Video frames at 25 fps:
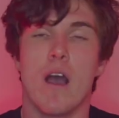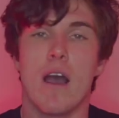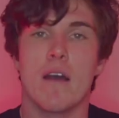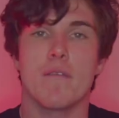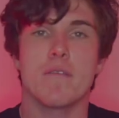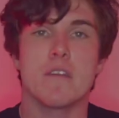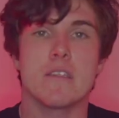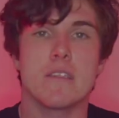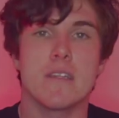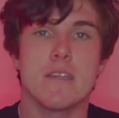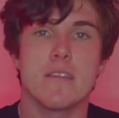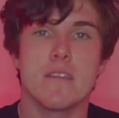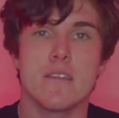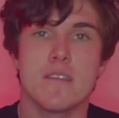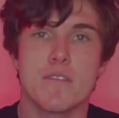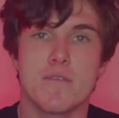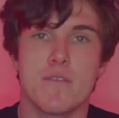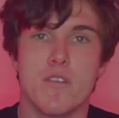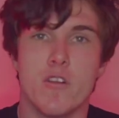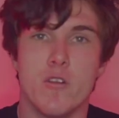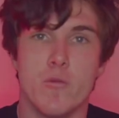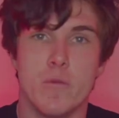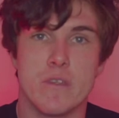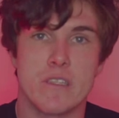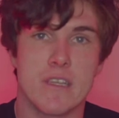obviously this
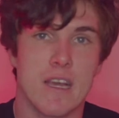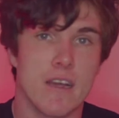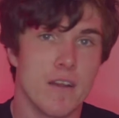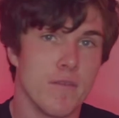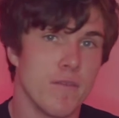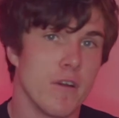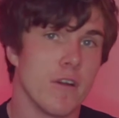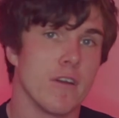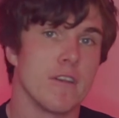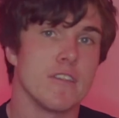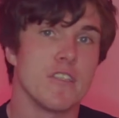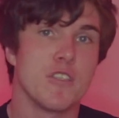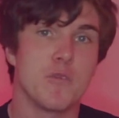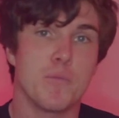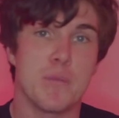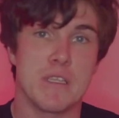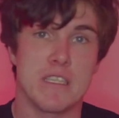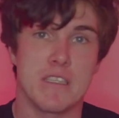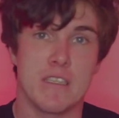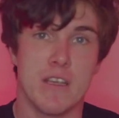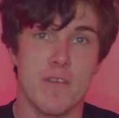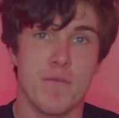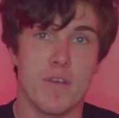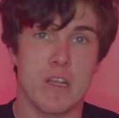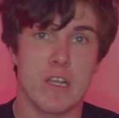film has got a very
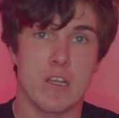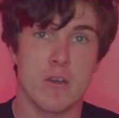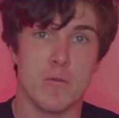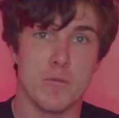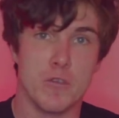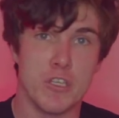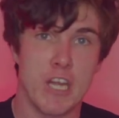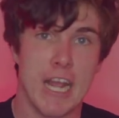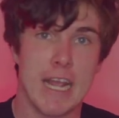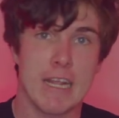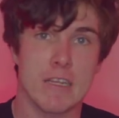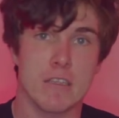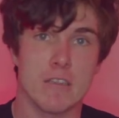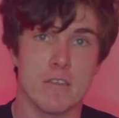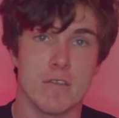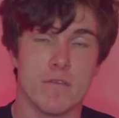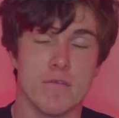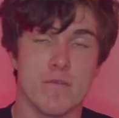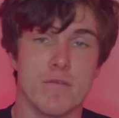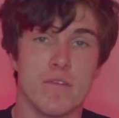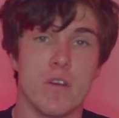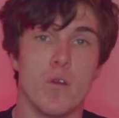specific objective.